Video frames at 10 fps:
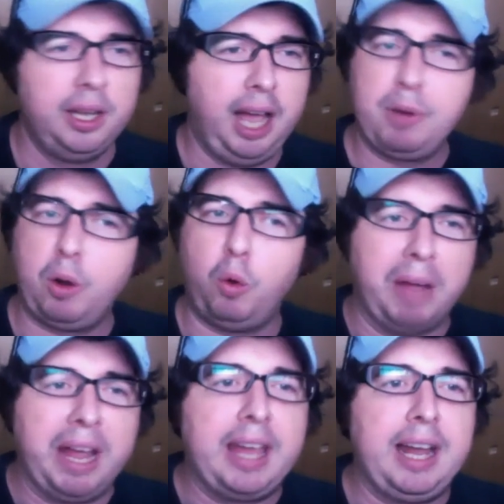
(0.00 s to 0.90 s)
I'm an old
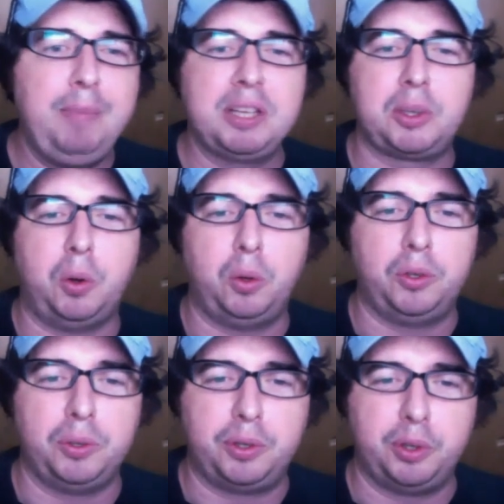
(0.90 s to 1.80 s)
man. I miss old
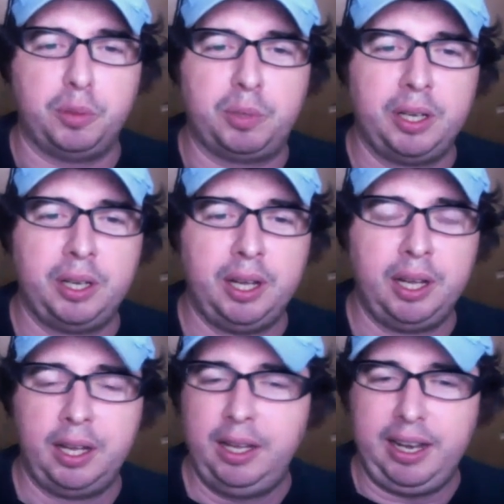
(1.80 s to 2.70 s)
YouTube.
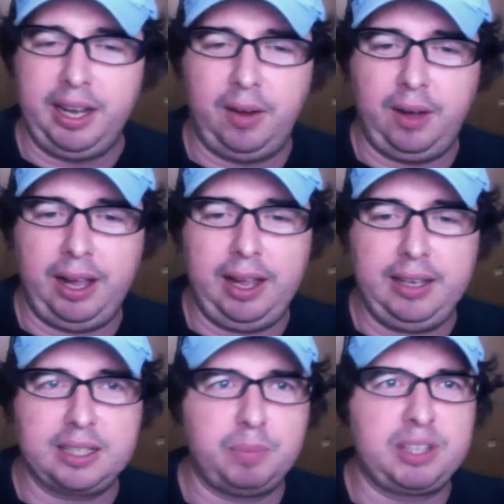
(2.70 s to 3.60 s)
You know, I
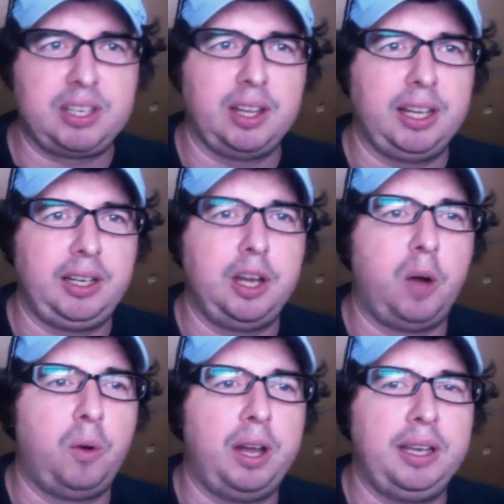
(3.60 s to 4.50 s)
just miss it. Like, no
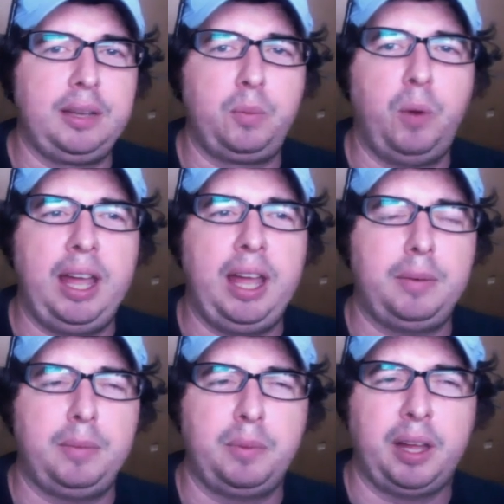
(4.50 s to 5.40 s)
one went,
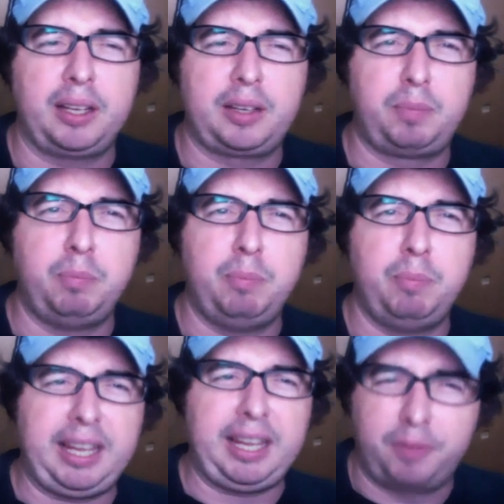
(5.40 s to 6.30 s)
like,
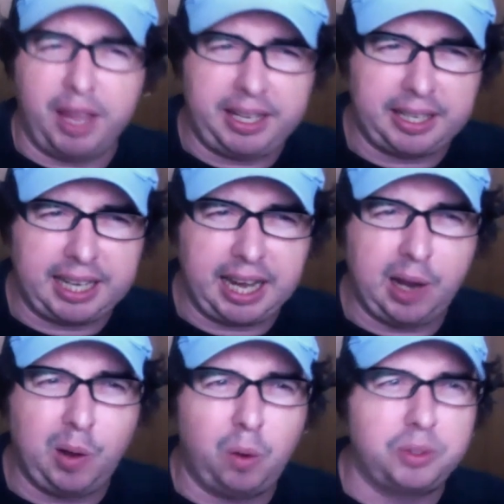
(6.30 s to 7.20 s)
making fake
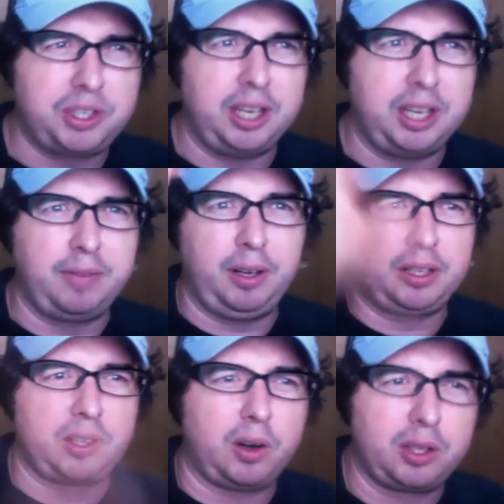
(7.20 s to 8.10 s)
accounts and fucking
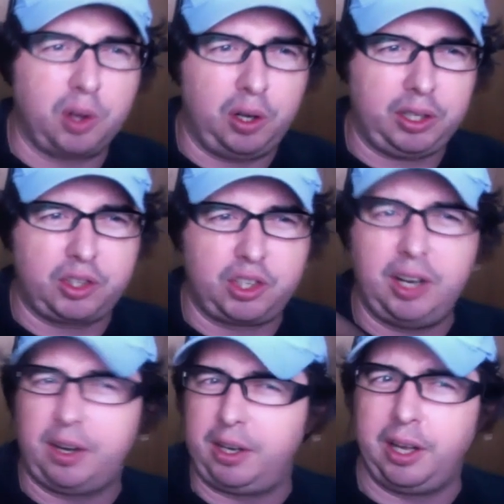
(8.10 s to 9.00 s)
started talking shit
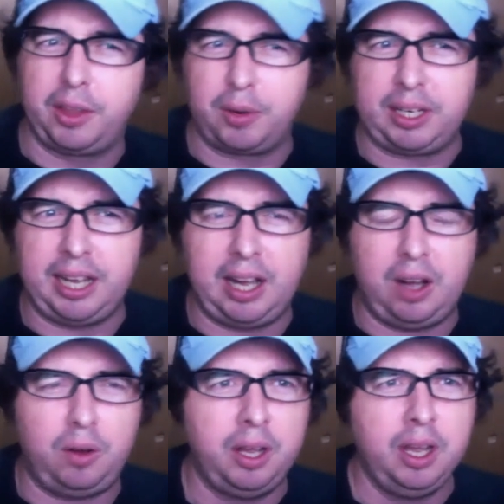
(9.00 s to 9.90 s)
on another
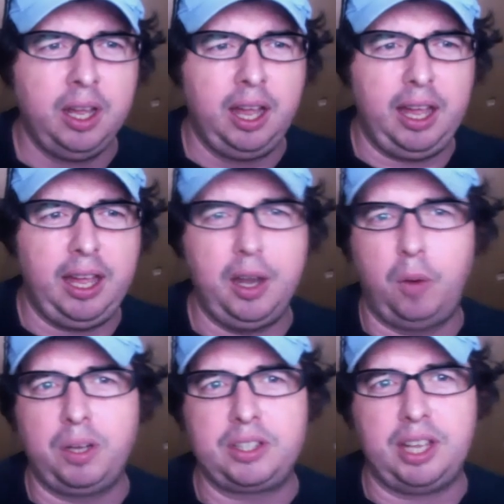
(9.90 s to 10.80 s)
account, and no
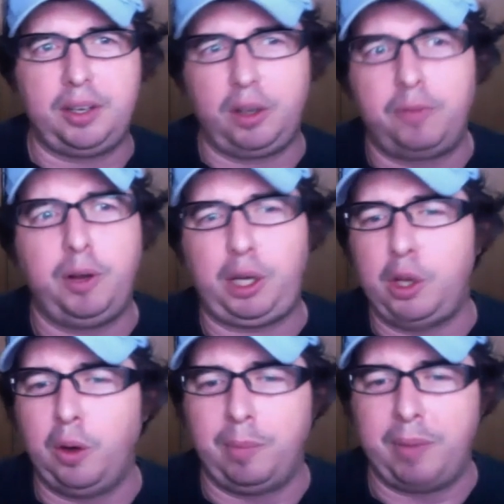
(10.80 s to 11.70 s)
one said, go fuck
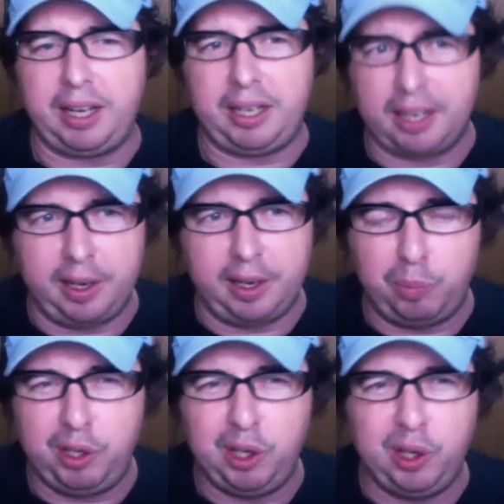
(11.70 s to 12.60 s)
you, I'm not gonna
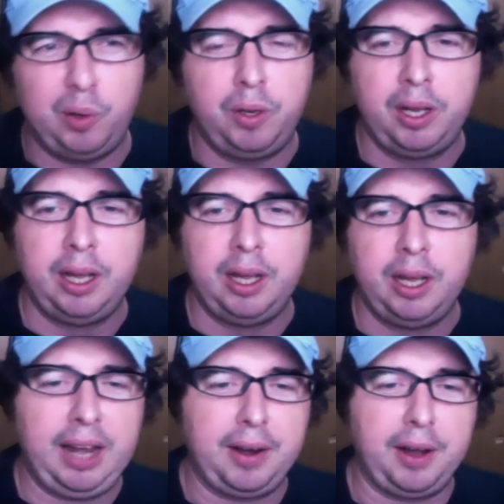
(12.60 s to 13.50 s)
help you.
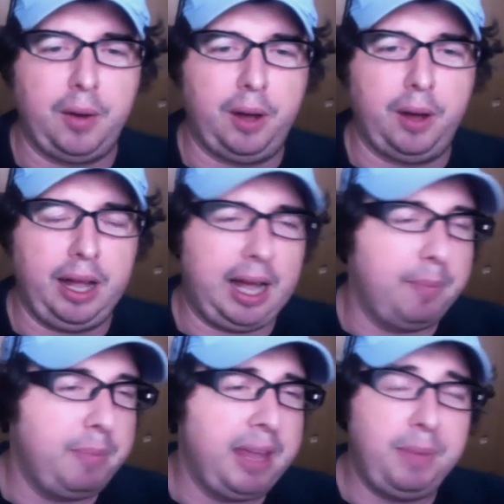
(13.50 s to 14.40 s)
I don't know.
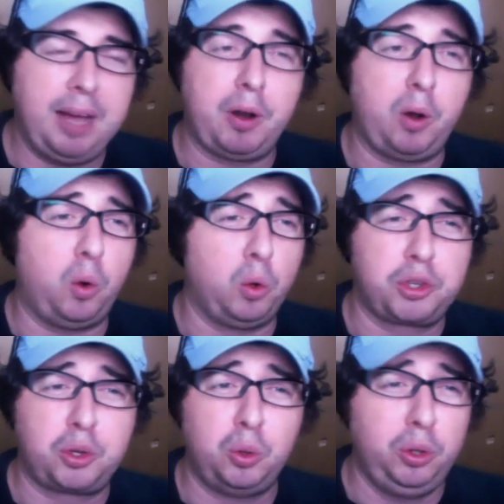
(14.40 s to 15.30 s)
Maybe I'm an old
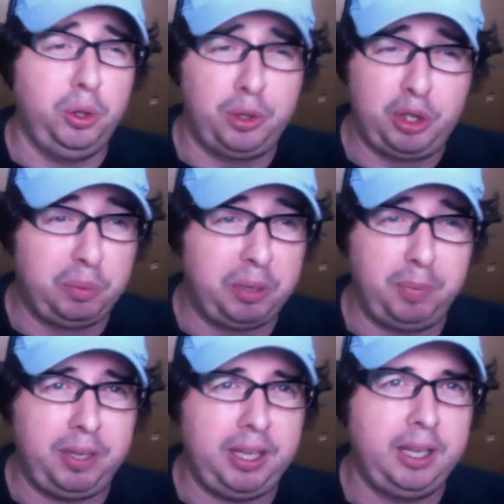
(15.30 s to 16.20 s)
school YouTube
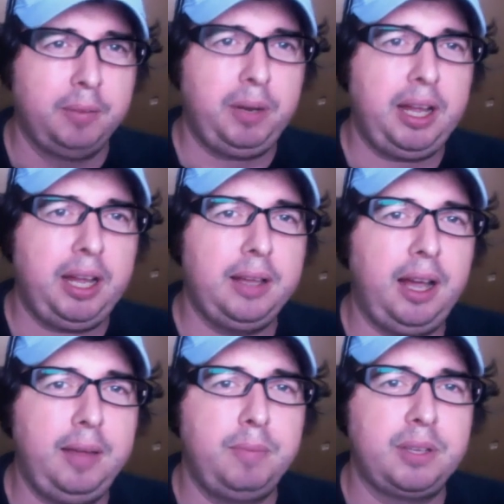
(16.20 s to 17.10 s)
hippie.
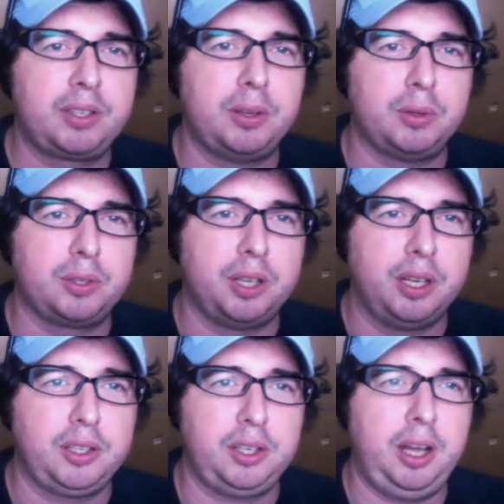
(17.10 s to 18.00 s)
I miss those
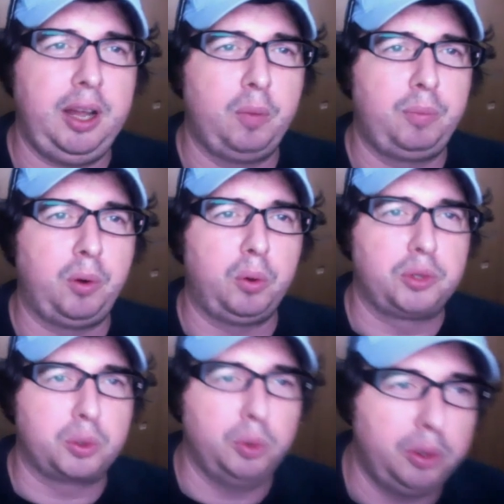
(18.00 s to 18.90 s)
days. I hope old
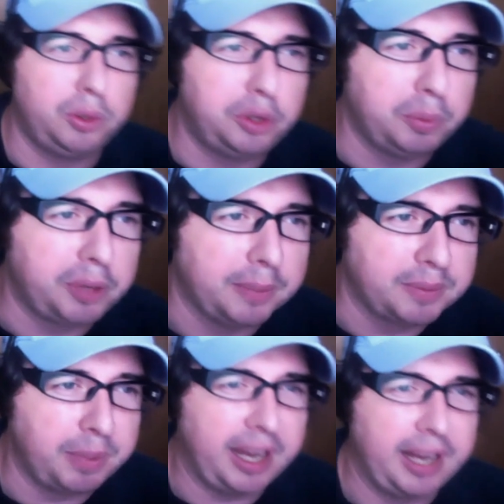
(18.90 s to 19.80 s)
school YouTube comes
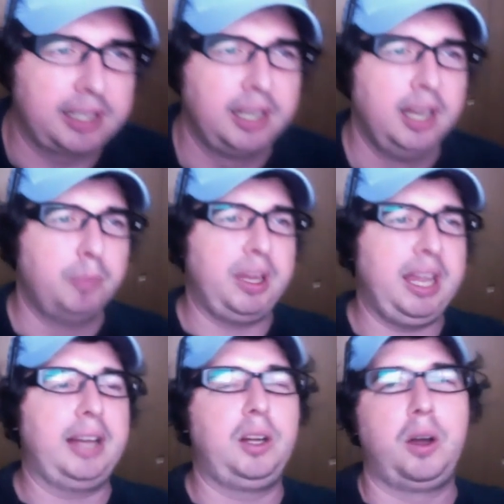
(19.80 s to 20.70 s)
back. But
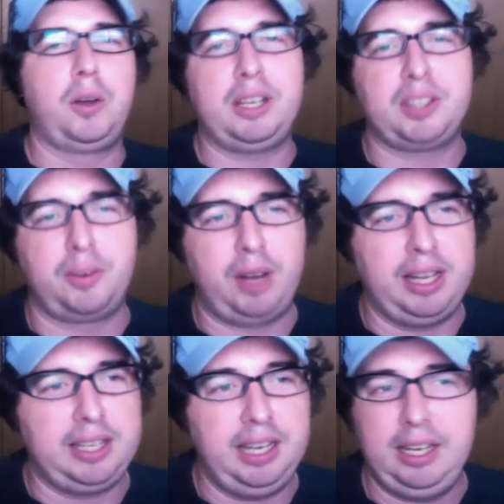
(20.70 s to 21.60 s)
yeah, go to Wrestling
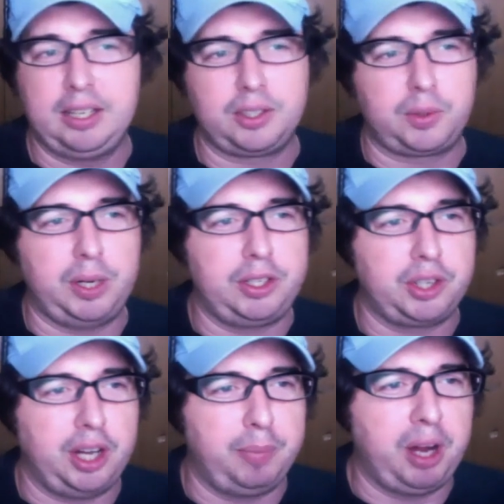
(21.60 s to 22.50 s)
Rantin'. He does a great
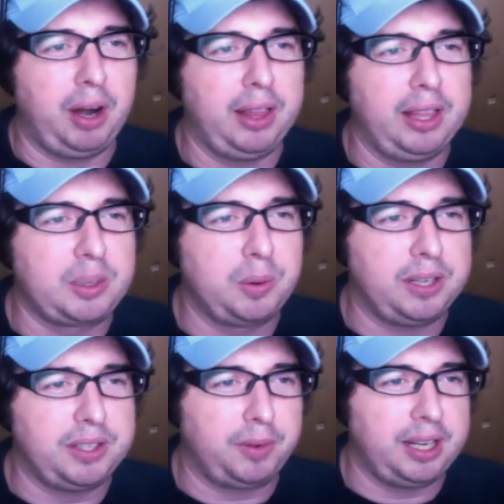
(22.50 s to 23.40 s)
job. All right, let's see what
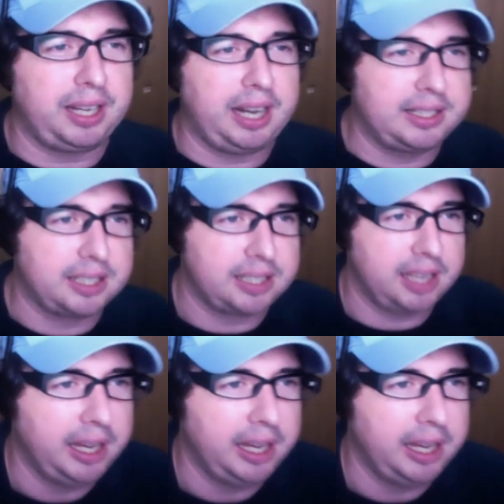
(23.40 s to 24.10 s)
Wrestling Rantin' has to say.